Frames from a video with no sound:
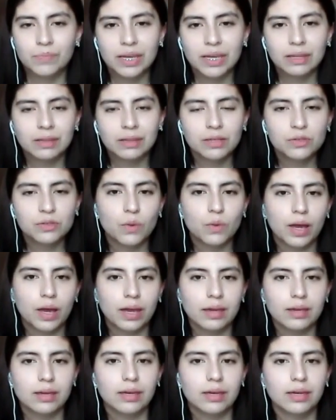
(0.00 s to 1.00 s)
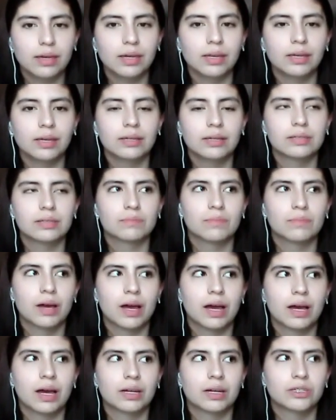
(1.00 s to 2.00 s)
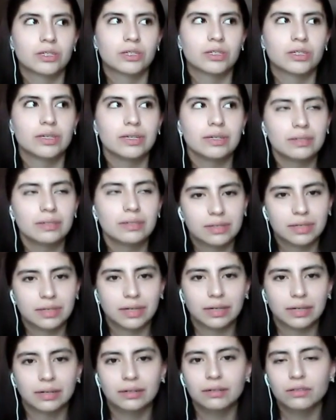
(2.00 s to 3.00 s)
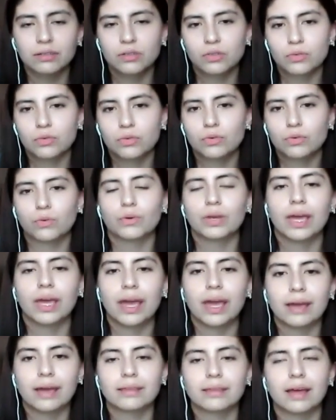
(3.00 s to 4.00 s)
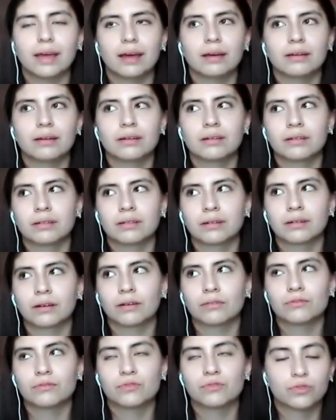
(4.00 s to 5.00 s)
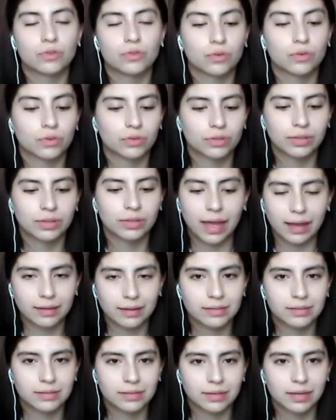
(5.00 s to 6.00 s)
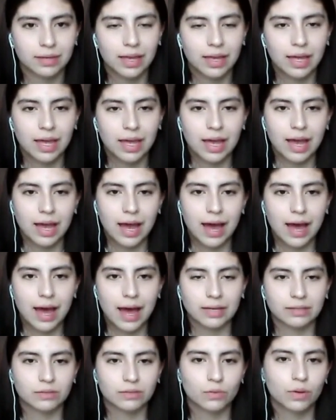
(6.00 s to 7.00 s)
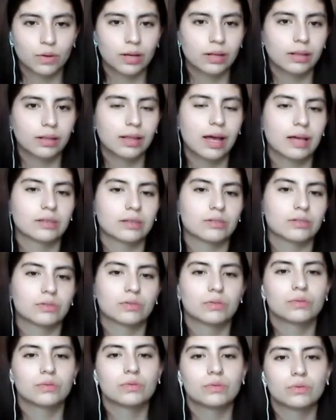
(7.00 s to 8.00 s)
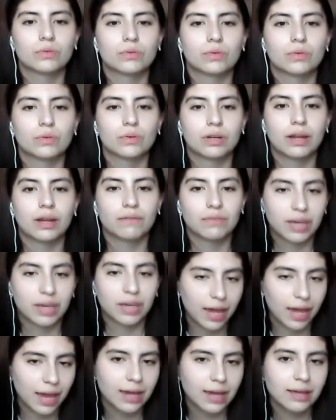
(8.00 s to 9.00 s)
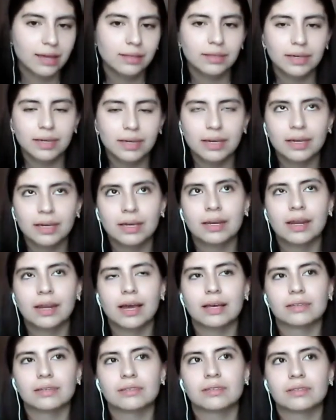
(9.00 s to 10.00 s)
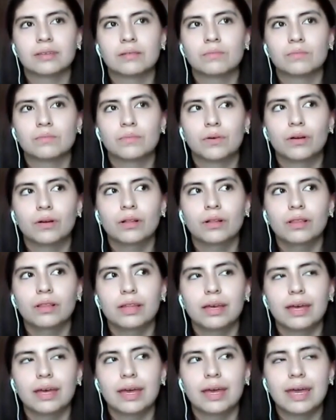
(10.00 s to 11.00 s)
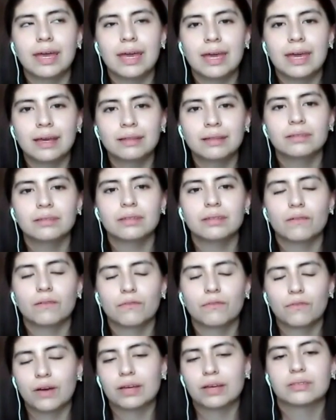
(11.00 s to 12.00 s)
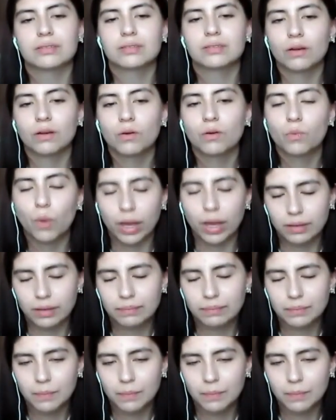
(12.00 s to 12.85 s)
In this way, it is much easier to create and construct text as well as to navigate in a simple and fast way.